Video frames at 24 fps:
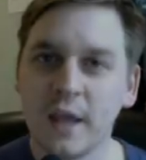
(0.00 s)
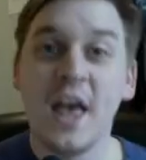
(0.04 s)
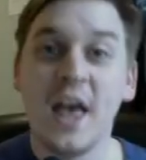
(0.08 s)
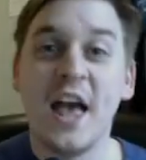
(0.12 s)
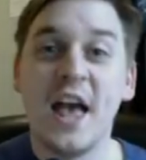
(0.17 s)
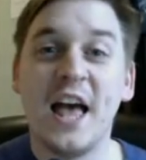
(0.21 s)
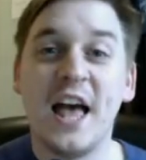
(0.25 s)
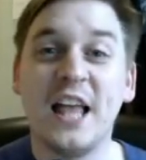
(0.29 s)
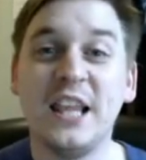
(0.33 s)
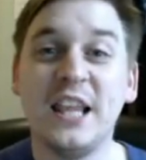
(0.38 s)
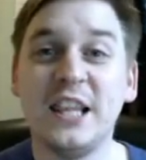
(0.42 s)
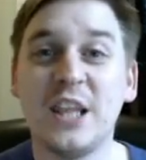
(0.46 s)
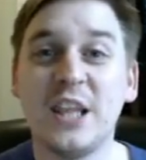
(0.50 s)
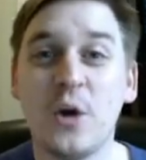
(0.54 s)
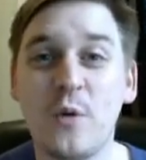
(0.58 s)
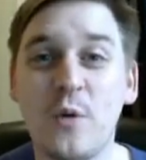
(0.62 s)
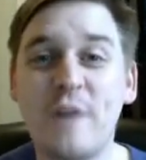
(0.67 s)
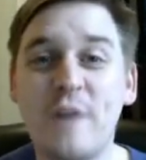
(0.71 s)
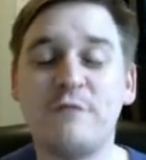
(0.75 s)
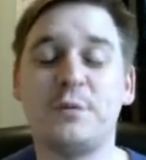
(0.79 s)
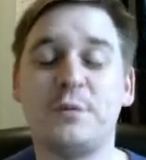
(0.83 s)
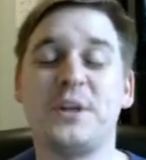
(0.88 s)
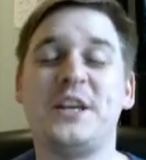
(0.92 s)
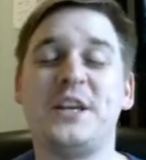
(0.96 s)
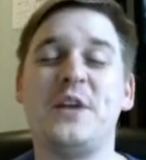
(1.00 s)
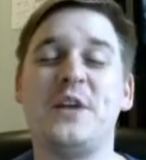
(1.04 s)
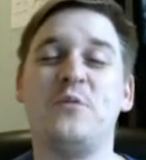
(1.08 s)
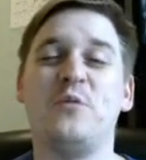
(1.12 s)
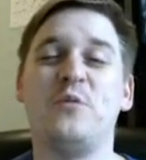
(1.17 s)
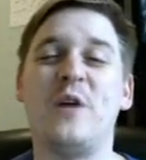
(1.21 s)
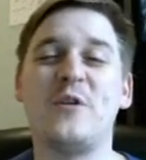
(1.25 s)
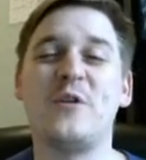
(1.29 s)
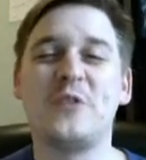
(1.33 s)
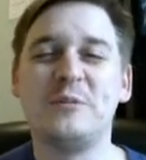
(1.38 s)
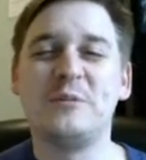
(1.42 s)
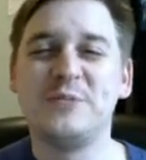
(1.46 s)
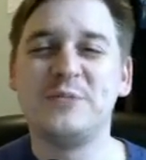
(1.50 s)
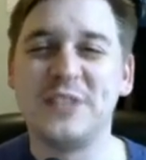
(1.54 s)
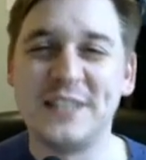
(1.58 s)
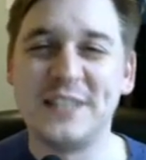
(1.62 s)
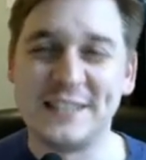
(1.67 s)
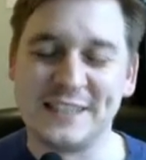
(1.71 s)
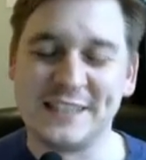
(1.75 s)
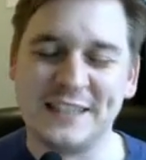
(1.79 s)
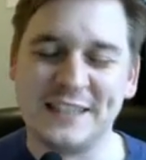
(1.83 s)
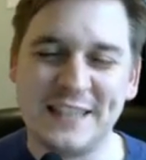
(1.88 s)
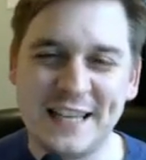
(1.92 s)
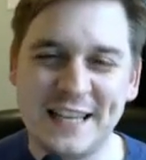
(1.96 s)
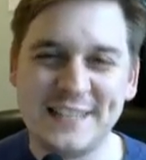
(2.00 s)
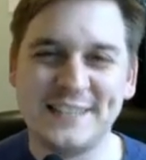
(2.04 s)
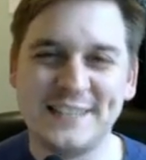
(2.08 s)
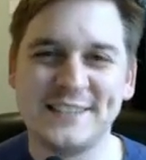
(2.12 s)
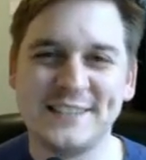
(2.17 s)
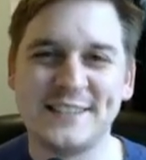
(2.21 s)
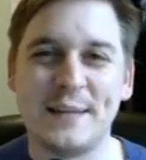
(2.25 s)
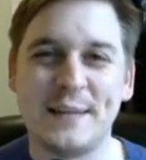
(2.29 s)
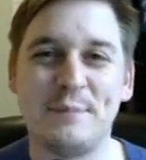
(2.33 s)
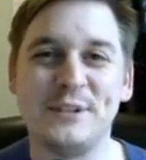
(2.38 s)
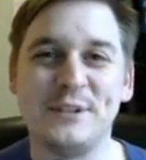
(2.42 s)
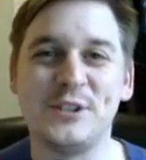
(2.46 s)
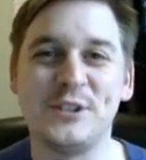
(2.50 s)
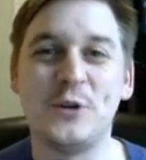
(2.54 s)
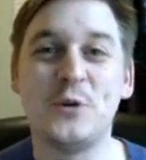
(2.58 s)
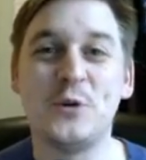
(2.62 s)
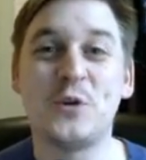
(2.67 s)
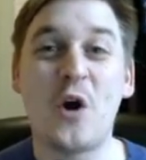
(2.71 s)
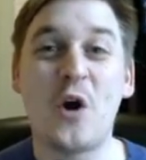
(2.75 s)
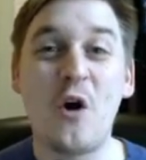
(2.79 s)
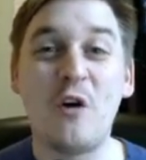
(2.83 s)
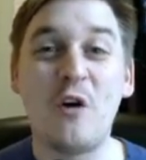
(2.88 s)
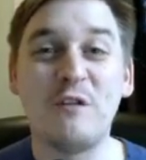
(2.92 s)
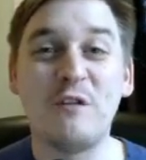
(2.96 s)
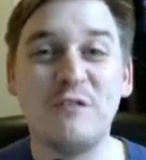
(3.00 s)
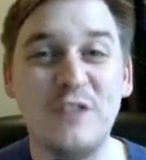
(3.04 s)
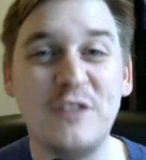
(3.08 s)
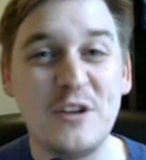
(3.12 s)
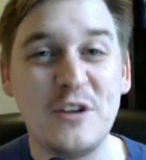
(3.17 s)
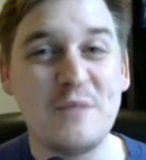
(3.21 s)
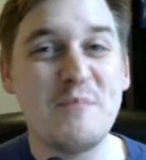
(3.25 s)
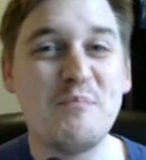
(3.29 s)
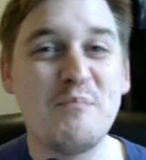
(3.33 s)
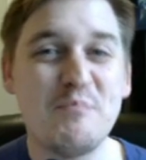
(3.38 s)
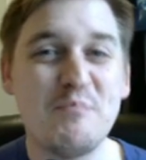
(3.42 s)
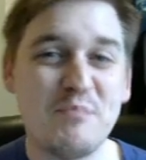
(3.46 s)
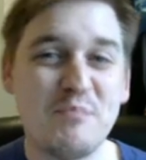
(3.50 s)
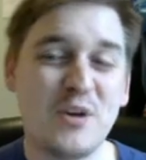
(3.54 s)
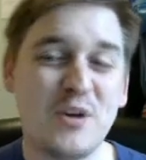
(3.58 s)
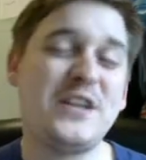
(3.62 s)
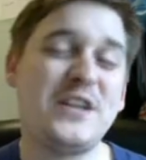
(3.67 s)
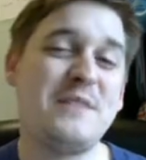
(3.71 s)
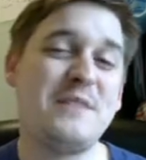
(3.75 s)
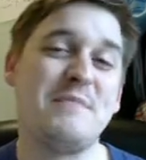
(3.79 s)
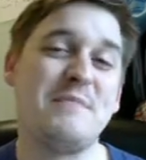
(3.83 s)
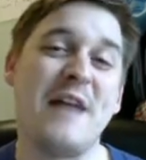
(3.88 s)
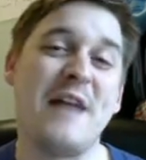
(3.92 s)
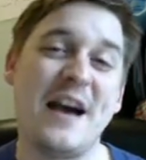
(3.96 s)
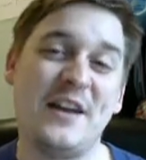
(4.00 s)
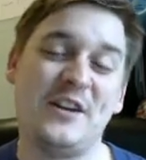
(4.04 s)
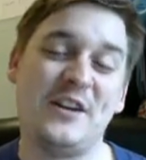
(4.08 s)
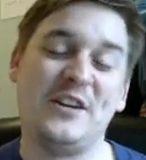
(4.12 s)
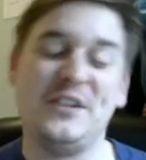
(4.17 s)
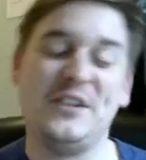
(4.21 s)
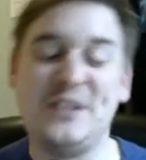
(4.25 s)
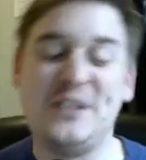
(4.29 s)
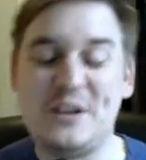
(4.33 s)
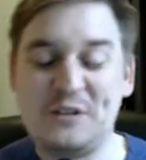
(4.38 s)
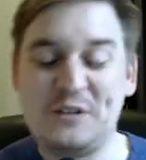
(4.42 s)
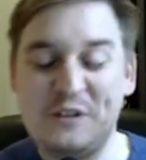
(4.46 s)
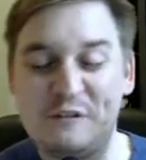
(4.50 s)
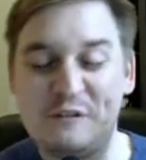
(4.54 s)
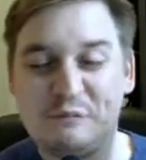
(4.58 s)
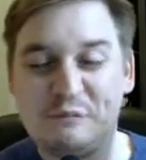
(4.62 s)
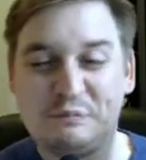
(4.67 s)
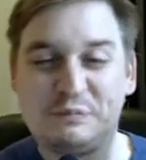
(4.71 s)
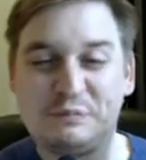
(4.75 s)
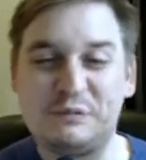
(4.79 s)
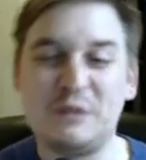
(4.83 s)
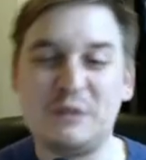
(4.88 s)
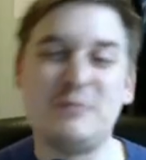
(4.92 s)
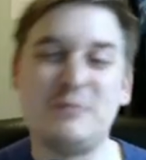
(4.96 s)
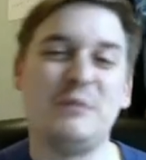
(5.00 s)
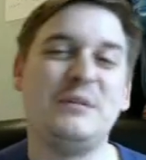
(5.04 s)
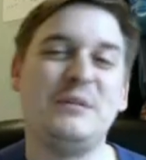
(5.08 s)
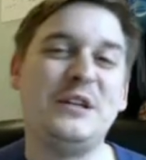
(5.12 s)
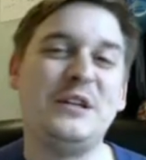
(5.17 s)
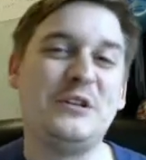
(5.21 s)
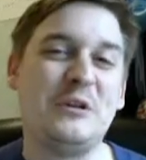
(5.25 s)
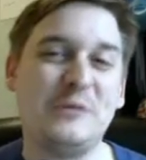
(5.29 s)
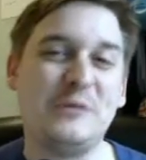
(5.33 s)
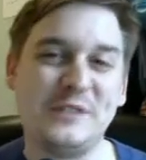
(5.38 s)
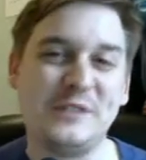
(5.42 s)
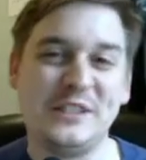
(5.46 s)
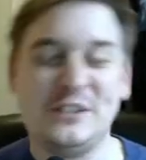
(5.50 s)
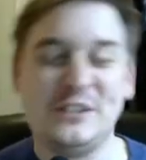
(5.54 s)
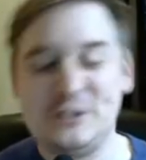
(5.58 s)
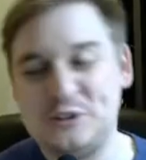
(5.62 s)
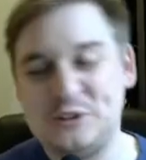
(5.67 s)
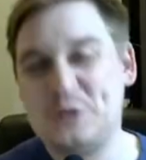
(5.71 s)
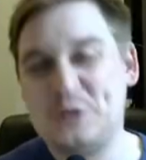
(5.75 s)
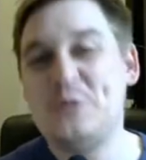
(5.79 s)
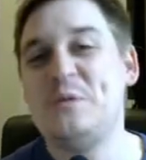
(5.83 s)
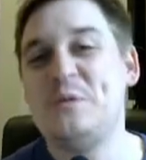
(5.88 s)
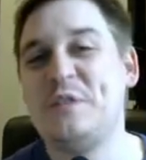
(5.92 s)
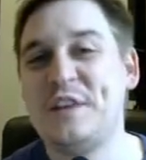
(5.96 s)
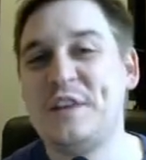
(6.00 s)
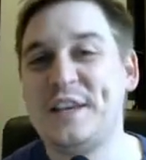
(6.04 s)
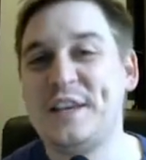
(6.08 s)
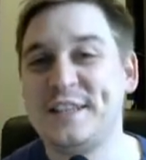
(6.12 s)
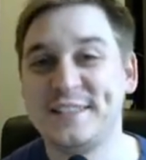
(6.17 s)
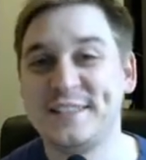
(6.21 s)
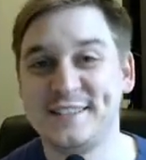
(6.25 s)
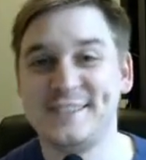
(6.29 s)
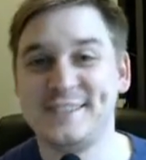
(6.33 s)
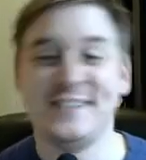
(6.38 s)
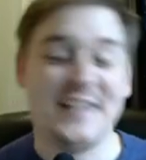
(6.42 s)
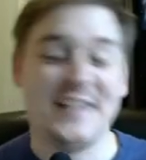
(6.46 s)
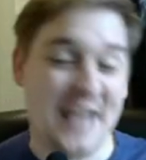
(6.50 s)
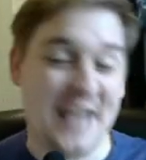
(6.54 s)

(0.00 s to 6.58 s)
Hello everybody and welcome to this latest episode of The Money Man. Now you've probably noticed two things.